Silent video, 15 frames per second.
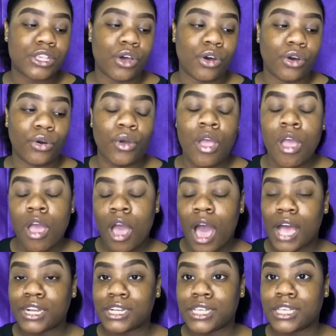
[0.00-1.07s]
So
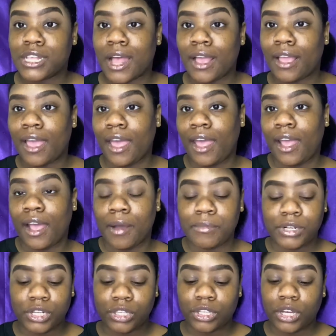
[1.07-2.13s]
I just like, hey, I'm
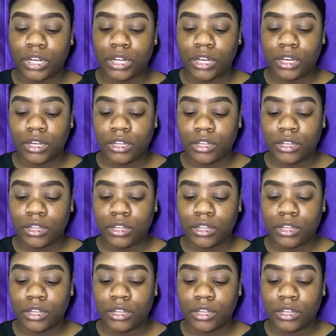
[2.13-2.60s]
just gonna